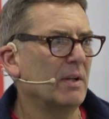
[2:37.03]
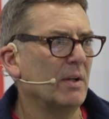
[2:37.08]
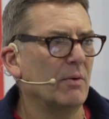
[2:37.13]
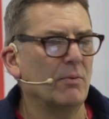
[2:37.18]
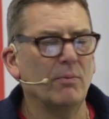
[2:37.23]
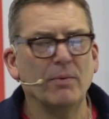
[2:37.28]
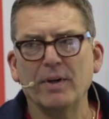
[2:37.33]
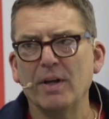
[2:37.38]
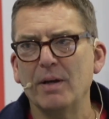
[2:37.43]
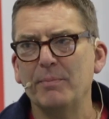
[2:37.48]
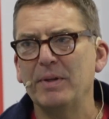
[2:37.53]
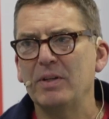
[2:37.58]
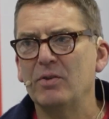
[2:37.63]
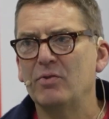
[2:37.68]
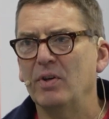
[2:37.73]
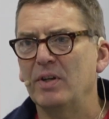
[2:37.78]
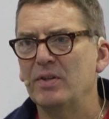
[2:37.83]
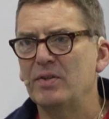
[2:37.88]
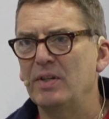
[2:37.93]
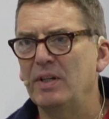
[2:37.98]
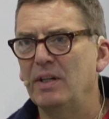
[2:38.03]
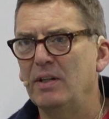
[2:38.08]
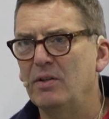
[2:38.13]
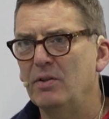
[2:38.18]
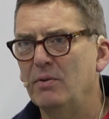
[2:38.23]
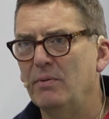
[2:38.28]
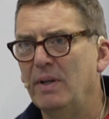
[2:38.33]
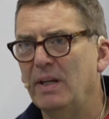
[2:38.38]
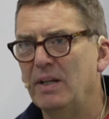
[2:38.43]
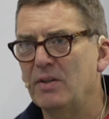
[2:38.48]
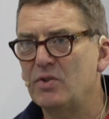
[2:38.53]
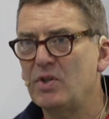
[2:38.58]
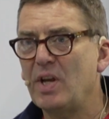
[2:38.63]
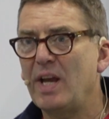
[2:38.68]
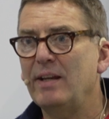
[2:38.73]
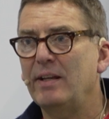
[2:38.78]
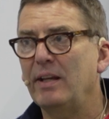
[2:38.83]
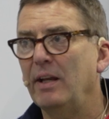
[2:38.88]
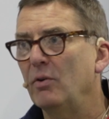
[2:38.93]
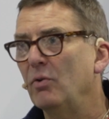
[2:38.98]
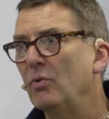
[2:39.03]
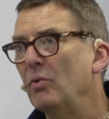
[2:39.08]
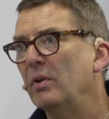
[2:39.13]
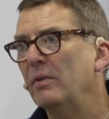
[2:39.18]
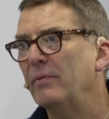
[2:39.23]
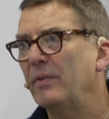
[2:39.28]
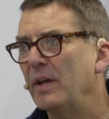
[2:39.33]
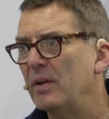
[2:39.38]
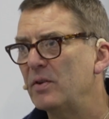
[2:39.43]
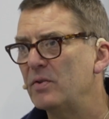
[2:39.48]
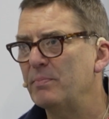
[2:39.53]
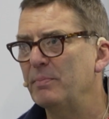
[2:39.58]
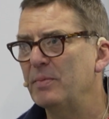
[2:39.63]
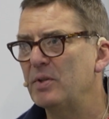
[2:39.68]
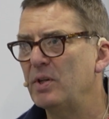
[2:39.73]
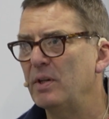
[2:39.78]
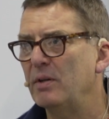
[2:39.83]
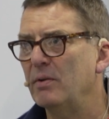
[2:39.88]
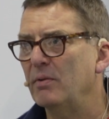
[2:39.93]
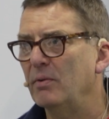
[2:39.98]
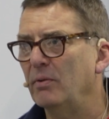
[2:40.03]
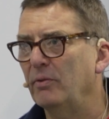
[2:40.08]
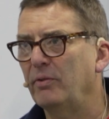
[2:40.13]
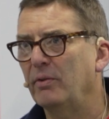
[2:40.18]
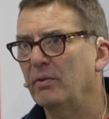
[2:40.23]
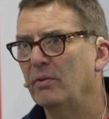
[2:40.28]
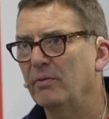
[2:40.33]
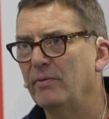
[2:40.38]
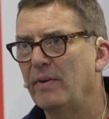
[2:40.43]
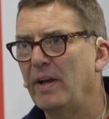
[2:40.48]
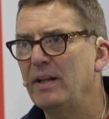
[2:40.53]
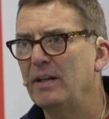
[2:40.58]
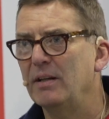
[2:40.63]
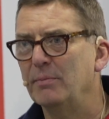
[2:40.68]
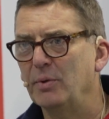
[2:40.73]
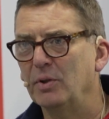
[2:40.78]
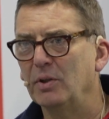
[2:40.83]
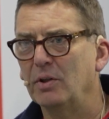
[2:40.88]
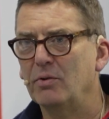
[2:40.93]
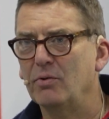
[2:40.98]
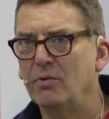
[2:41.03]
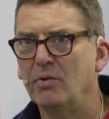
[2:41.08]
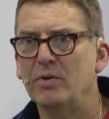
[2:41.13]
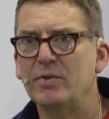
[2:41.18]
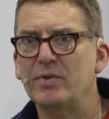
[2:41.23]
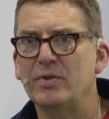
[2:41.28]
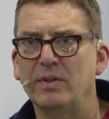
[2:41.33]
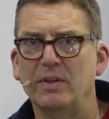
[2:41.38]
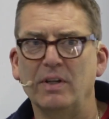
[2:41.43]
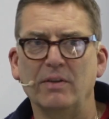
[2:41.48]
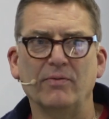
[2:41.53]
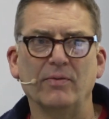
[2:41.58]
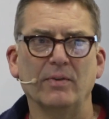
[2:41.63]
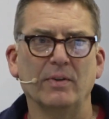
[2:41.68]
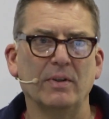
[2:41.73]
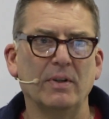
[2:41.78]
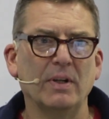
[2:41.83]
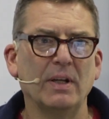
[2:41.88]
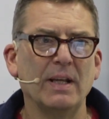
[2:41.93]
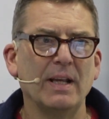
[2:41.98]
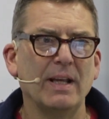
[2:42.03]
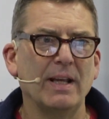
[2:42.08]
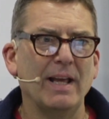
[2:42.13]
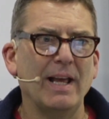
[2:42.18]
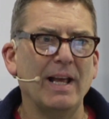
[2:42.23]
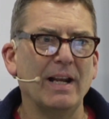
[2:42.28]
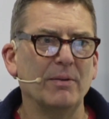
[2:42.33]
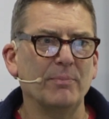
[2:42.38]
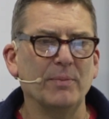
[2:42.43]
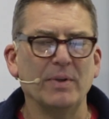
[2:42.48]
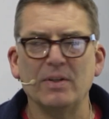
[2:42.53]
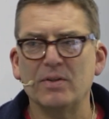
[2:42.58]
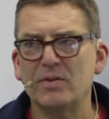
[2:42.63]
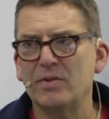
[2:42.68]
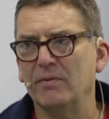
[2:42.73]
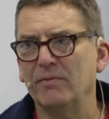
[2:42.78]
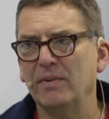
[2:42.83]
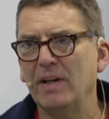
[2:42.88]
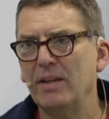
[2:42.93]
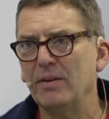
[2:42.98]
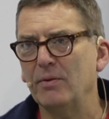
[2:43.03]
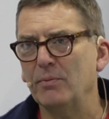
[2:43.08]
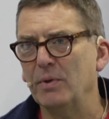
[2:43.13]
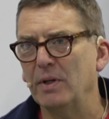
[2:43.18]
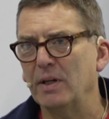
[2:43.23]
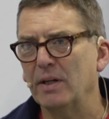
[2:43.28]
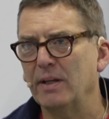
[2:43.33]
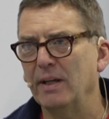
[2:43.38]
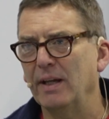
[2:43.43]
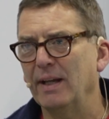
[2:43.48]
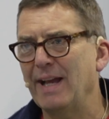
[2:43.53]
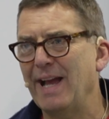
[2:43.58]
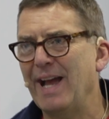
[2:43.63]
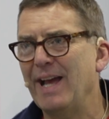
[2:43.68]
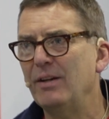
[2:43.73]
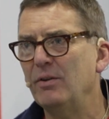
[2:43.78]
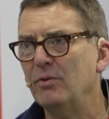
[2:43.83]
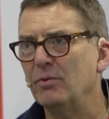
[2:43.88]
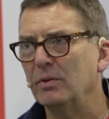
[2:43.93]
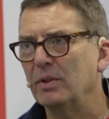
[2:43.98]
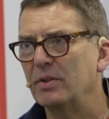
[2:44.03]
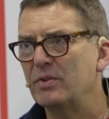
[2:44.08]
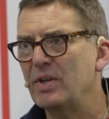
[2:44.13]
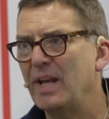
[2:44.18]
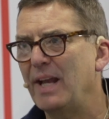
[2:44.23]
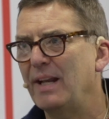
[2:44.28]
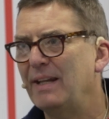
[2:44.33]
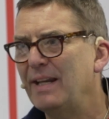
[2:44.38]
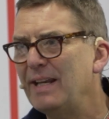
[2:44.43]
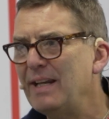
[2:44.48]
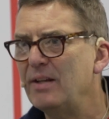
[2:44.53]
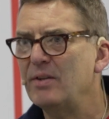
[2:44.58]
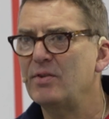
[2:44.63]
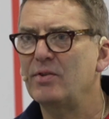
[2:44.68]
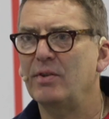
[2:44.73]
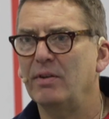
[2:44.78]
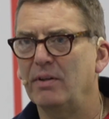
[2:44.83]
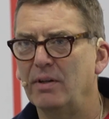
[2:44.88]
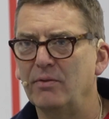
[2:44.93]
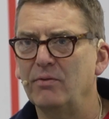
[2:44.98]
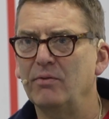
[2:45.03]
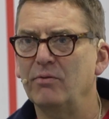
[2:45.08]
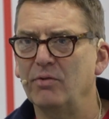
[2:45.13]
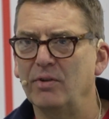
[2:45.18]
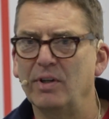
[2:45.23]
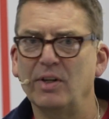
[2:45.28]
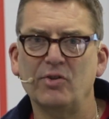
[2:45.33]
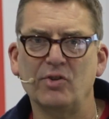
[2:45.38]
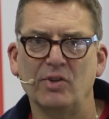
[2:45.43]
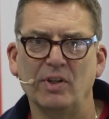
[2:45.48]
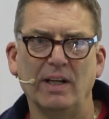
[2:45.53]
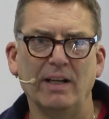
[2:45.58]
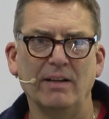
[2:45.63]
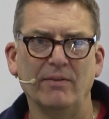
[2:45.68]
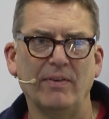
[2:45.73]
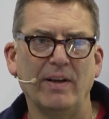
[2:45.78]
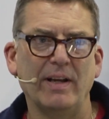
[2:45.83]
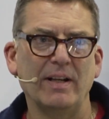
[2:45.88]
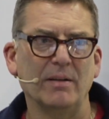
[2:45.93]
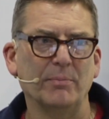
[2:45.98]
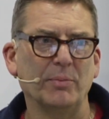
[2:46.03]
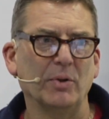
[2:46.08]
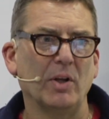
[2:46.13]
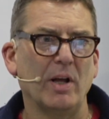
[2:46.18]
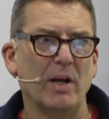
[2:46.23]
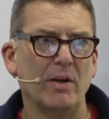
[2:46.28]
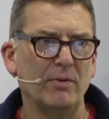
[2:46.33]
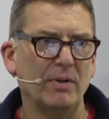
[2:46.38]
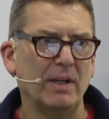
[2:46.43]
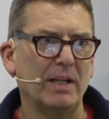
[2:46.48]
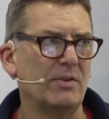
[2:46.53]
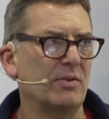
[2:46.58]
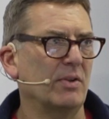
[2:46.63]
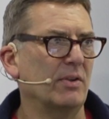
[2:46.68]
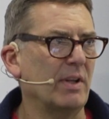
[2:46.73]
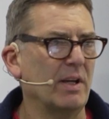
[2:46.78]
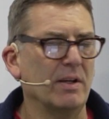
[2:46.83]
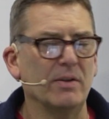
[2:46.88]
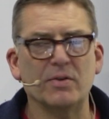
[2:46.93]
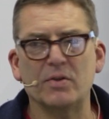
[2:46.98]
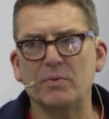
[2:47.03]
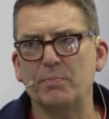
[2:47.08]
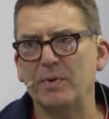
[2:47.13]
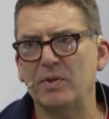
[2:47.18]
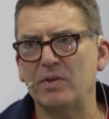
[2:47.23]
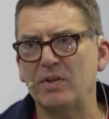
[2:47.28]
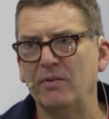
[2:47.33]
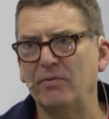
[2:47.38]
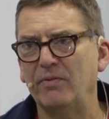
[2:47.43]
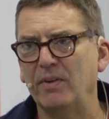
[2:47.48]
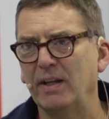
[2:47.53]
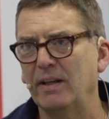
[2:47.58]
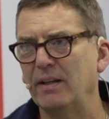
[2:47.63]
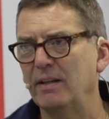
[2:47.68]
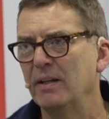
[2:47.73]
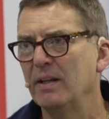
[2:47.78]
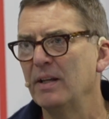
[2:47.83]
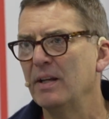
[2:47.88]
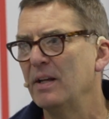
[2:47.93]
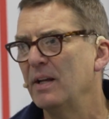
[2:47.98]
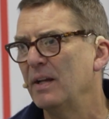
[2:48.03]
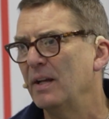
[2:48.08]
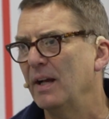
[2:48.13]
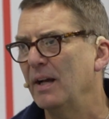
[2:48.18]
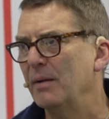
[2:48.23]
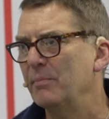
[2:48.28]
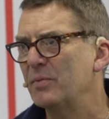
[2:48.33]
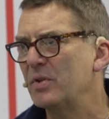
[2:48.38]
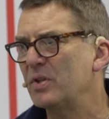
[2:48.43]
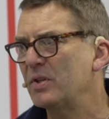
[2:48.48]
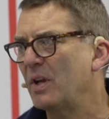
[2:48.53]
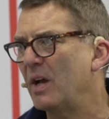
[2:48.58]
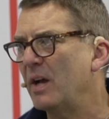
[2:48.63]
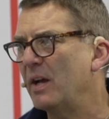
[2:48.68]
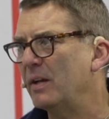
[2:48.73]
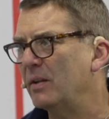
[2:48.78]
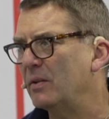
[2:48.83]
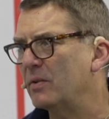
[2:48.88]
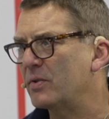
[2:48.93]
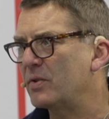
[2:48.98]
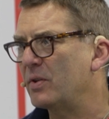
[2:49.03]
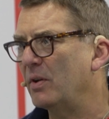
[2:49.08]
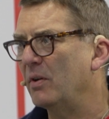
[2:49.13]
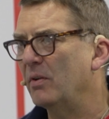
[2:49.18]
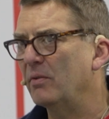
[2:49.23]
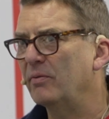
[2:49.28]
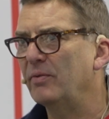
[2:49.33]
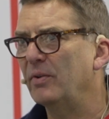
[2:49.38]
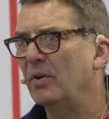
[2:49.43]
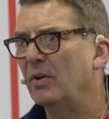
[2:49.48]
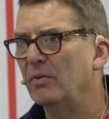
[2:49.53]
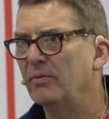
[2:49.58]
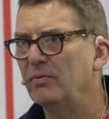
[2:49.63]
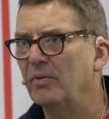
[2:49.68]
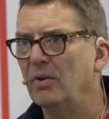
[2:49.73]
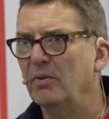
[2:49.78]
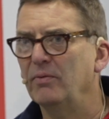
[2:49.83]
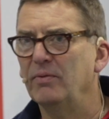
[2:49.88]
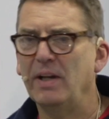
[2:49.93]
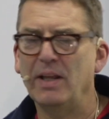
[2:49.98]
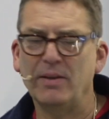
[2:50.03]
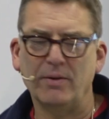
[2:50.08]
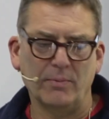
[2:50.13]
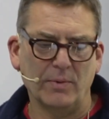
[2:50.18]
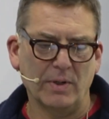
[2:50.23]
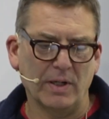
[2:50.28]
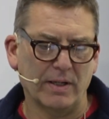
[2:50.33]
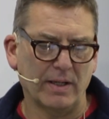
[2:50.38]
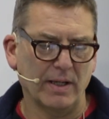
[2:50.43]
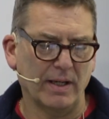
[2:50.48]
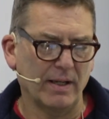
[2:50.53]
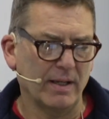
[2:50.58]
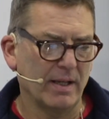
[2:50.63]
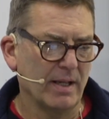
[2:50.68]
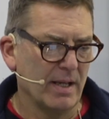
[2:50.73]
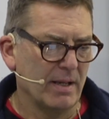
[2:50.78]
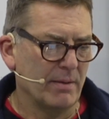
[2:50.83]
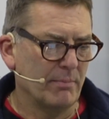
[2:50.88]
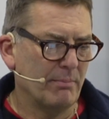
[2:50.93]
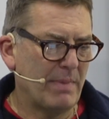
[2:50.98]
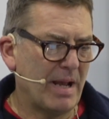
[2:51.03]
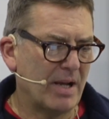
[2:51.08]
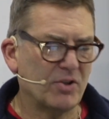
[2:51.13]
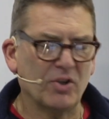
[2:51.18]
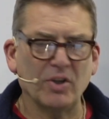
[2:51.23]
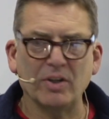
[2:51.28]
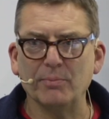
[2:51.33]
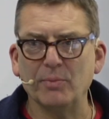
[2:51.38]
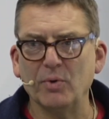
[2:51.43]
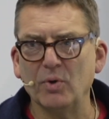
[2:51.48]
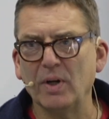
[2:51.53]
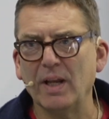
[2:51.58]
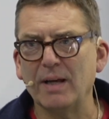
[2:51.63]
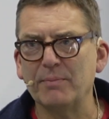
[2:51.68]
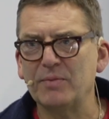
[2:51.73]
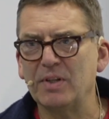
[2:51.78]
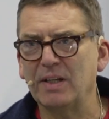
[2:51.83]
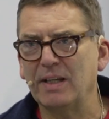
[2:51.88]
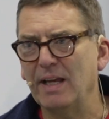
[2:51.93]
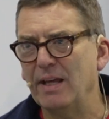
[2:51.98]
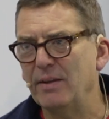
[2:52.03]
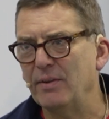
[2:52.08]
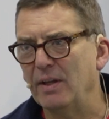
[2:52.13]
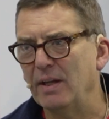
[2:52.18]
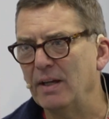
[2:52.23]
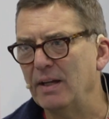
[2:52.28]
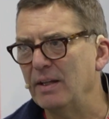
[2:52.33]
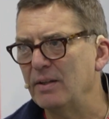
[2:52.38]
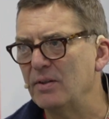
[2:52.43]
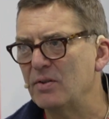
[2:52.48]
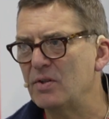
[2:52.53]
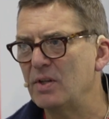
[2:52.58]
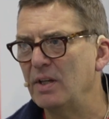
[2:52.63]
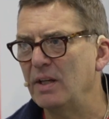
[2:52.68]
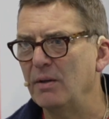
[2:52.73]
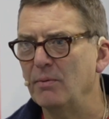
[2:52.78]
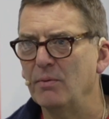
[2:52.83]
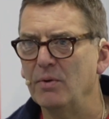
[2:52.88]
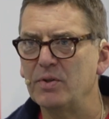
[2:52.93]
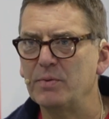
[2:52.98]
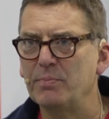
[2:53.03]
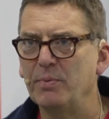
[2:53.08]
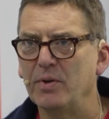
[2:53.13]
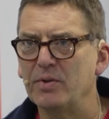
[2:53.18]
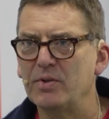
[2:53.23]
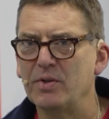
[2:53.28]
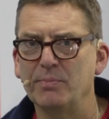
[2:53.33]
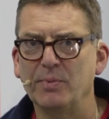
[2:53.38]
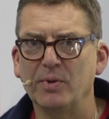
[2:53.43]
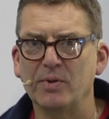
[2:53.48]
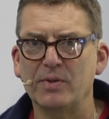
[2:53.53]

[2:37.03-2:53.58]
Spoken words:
What I'm interested in doing is taking all of those materials that are available across the different elements of leatherworking and all the techniques that are traditionally available only to those specific styles of leatherworking, mashing them all up together and seeing what's possible.